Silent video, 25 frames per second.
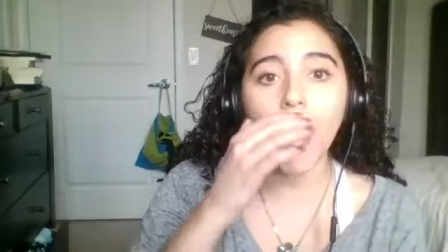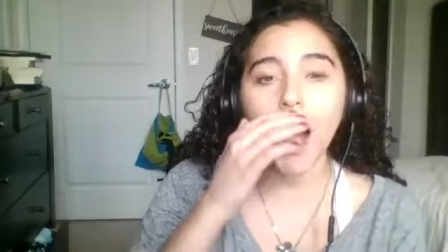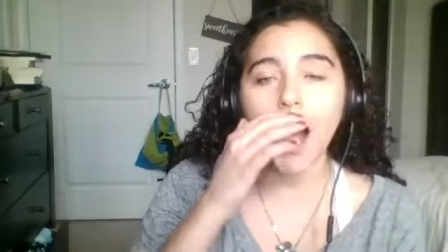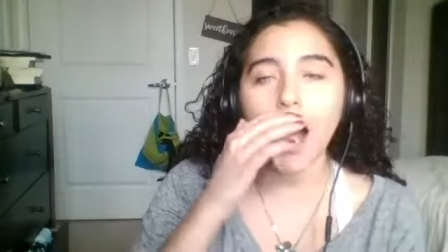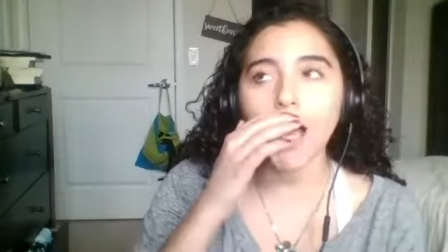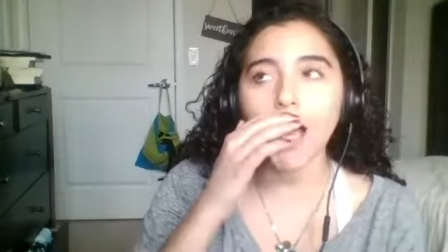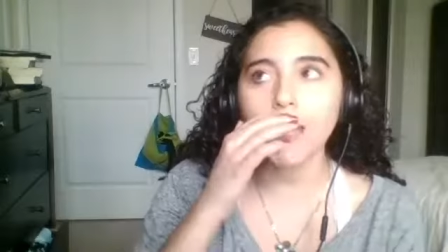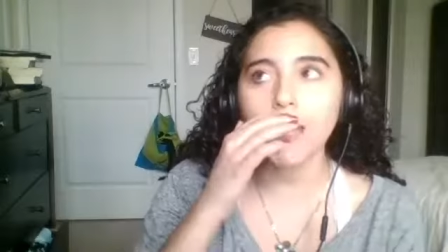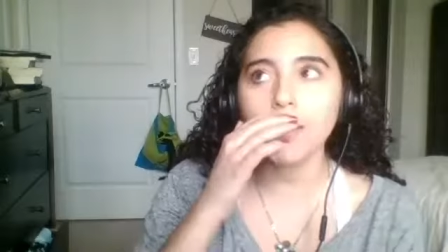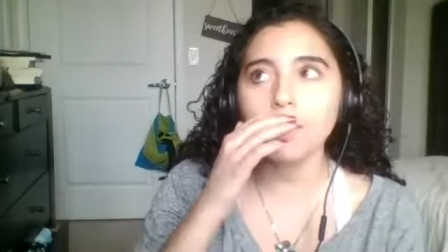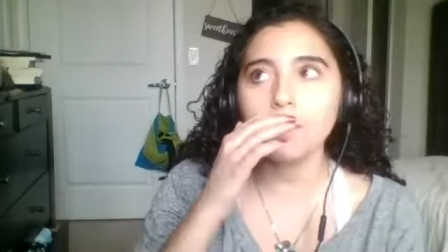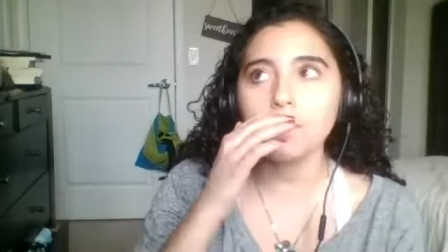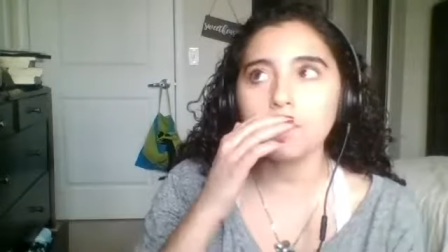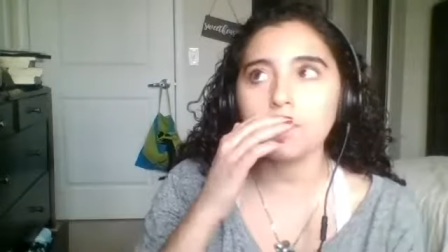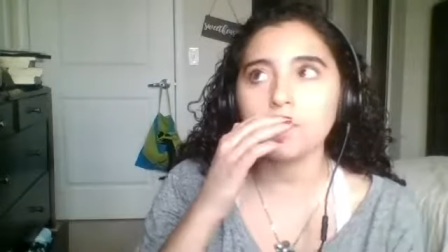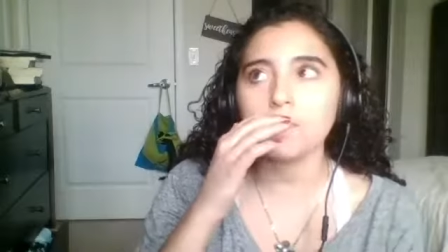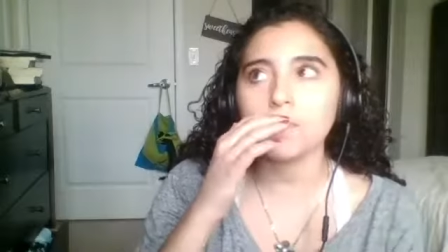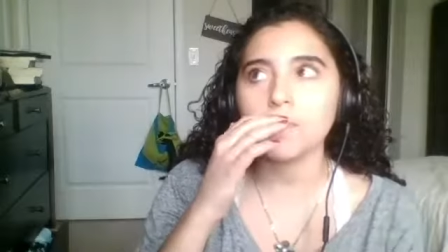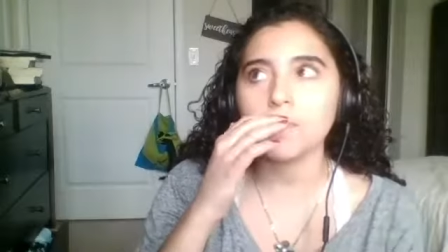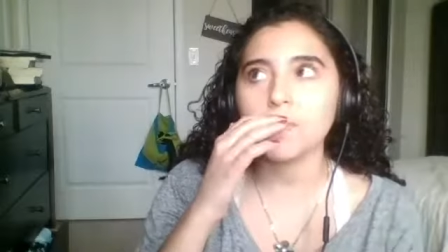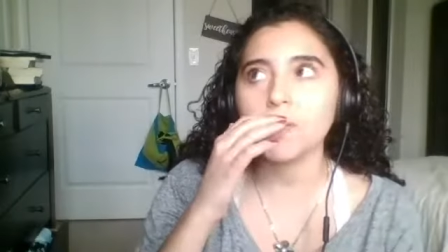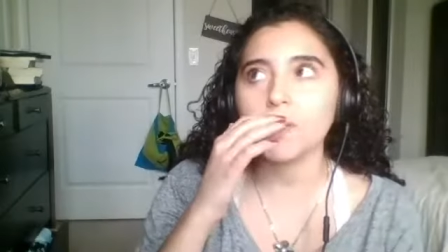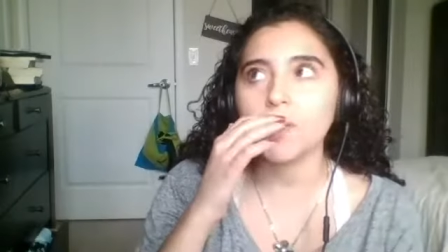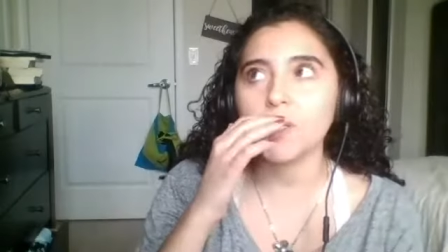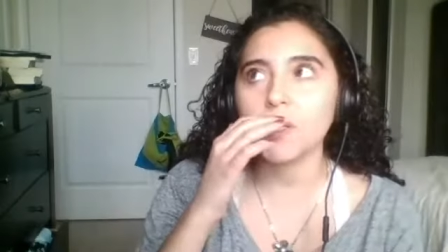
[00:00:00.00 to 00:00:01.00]
I'm
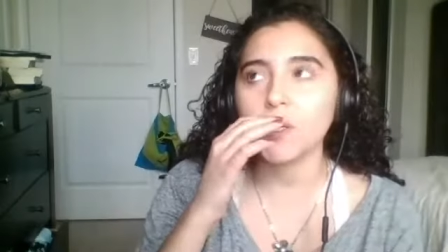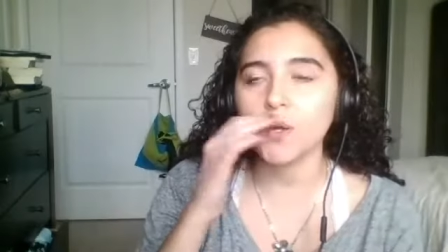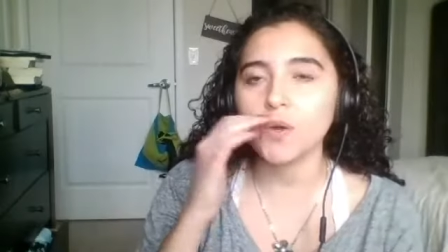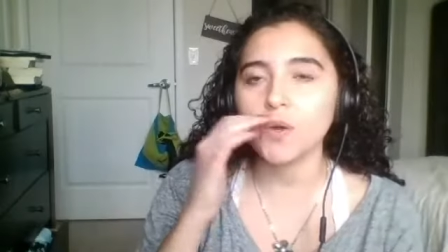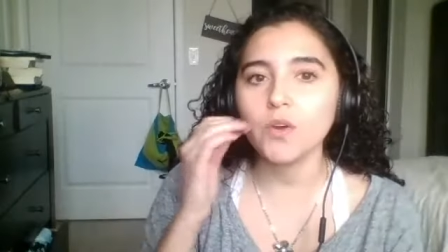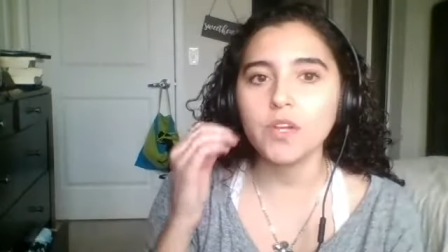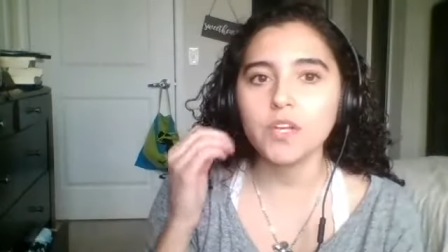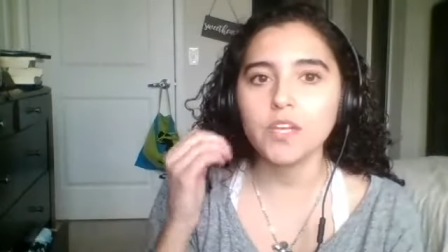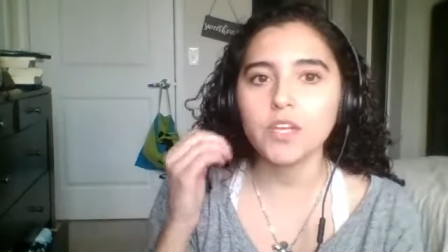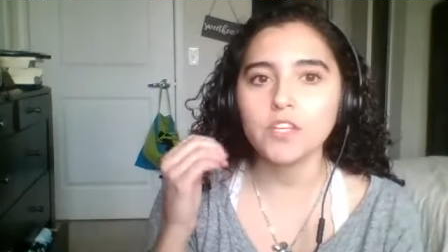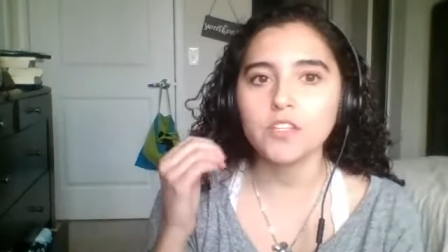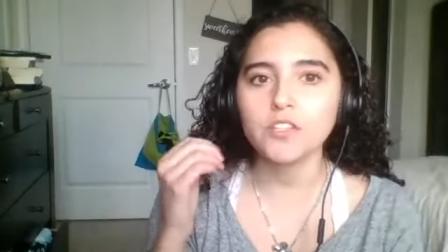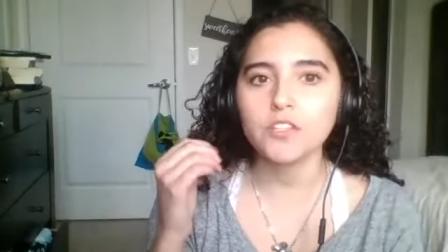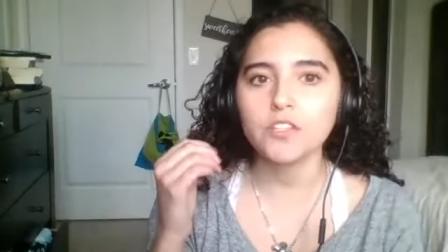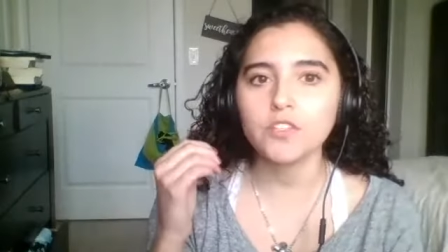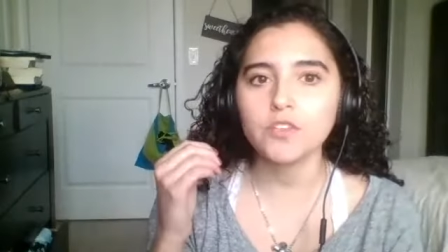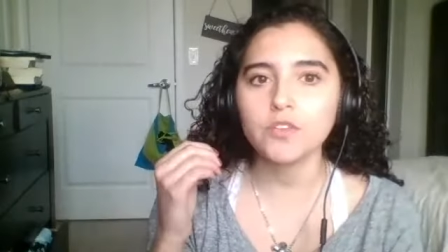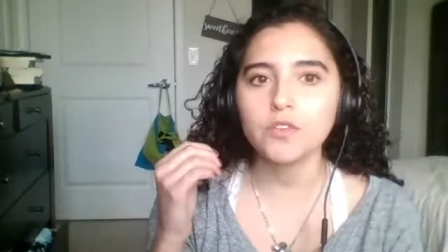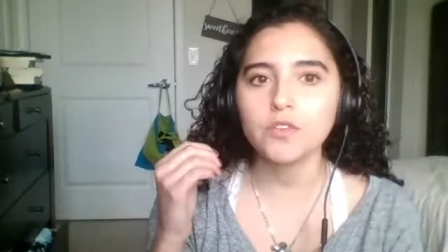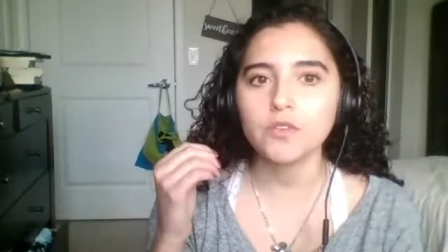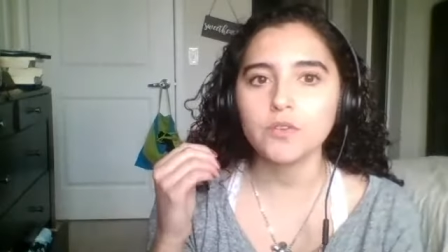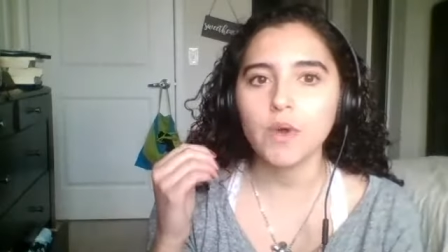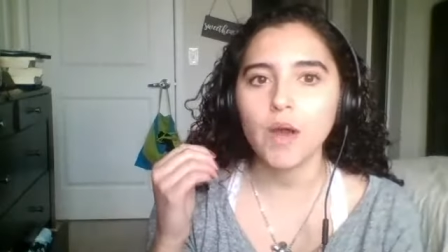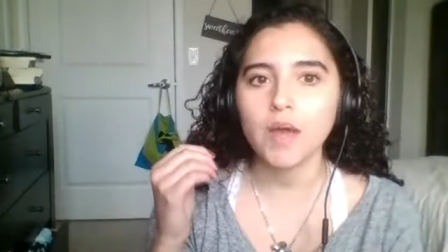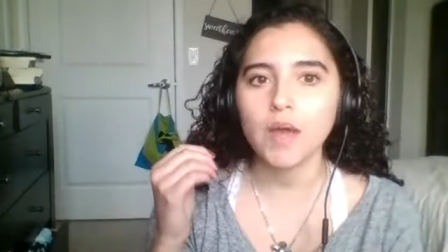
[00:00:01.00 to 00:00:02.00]
curious
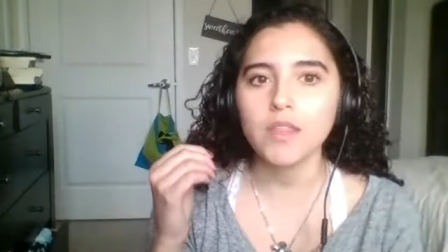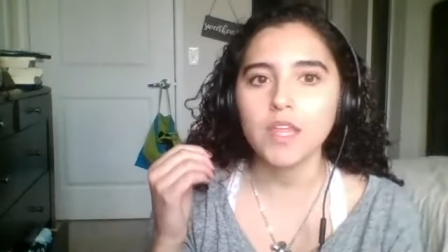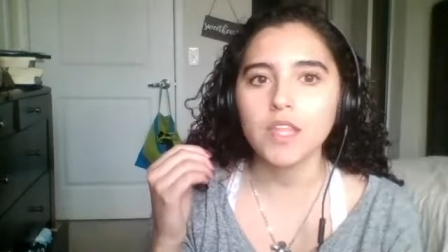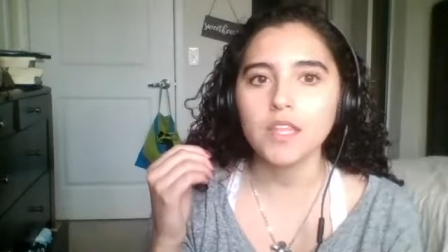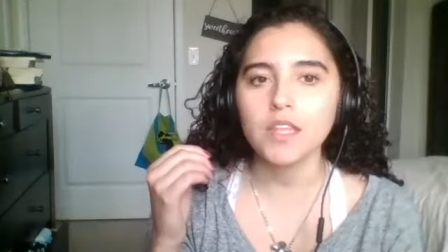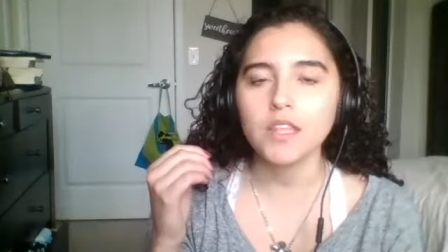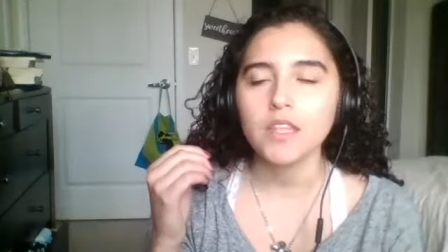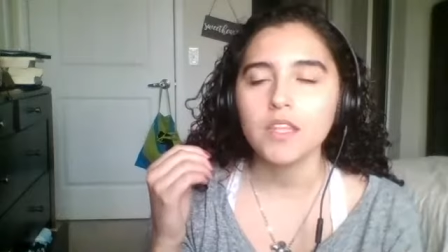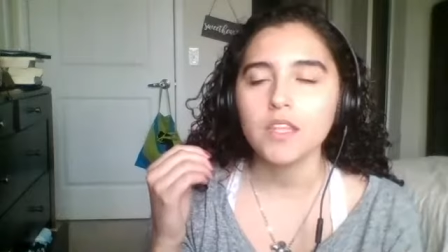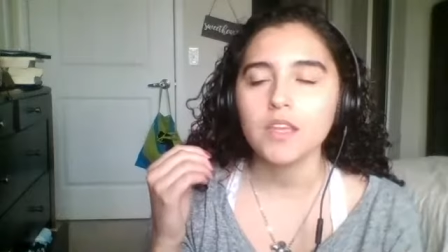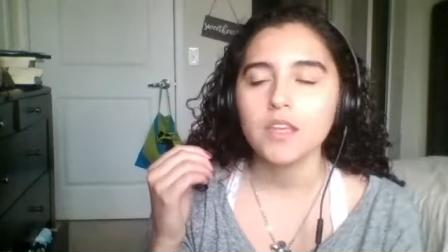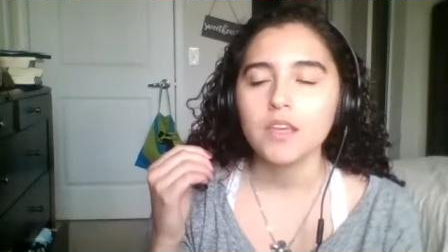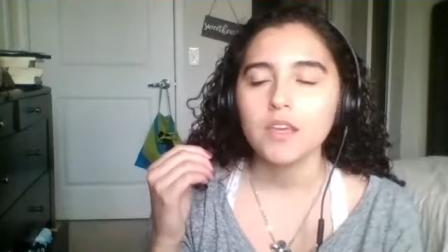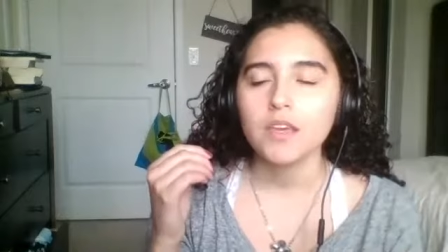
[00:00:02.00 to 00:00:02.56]
too. And then,